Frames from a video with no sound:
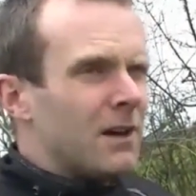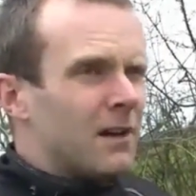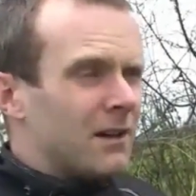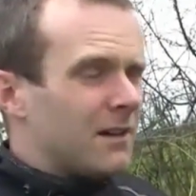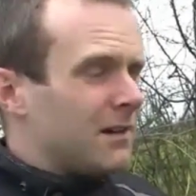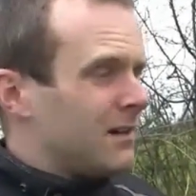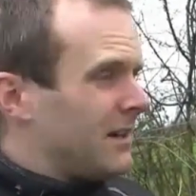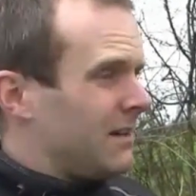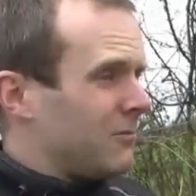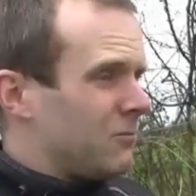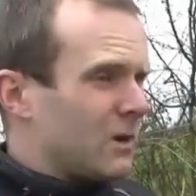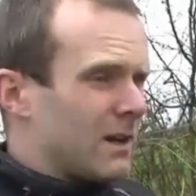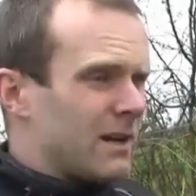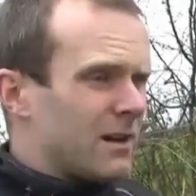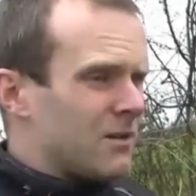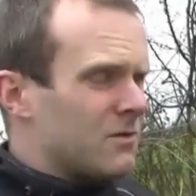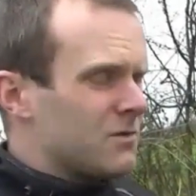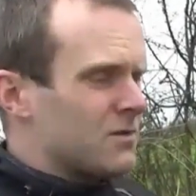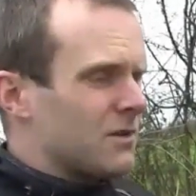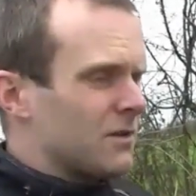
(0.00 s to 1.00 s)
But
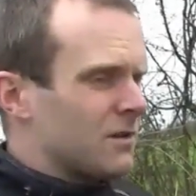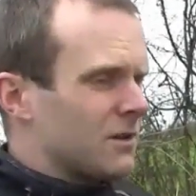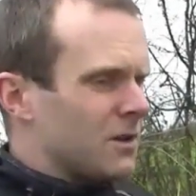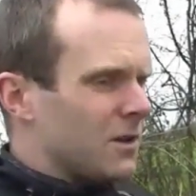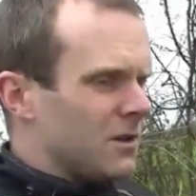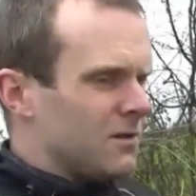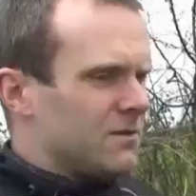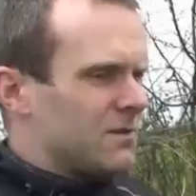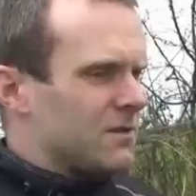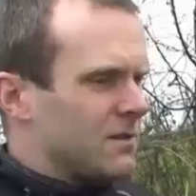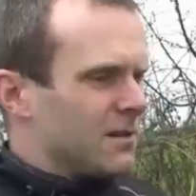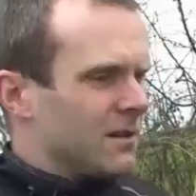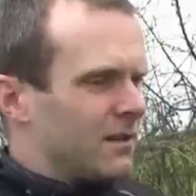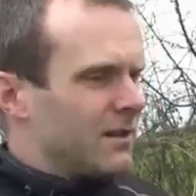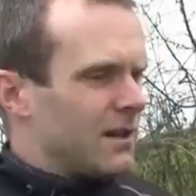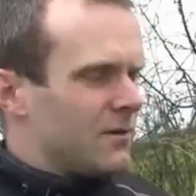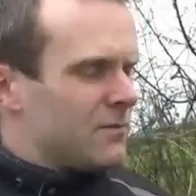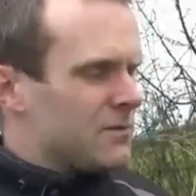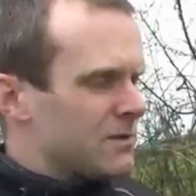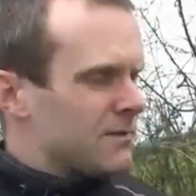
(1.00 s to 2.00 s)
when I was on the continent,
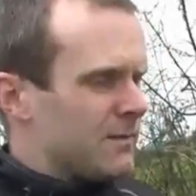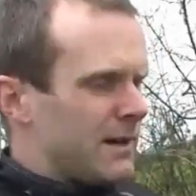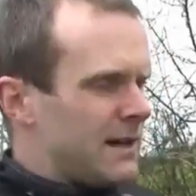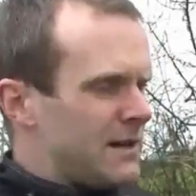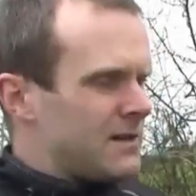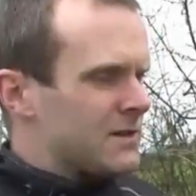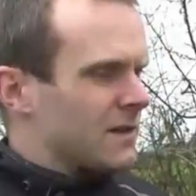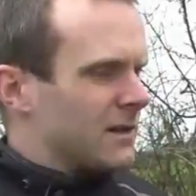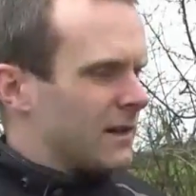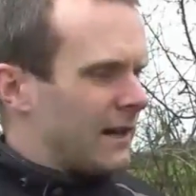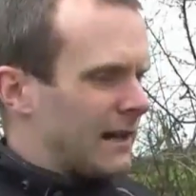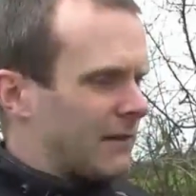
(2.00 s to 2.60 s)
it was amazing.